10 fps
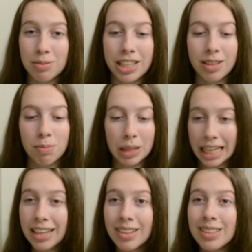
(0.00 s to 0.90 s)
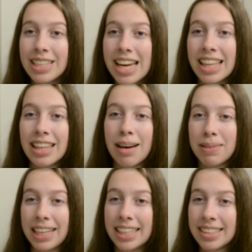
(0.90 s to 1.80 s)
We planned on staying at that
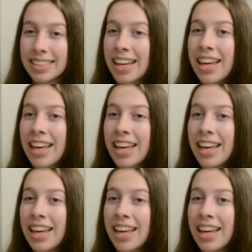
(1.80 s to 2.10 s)
place.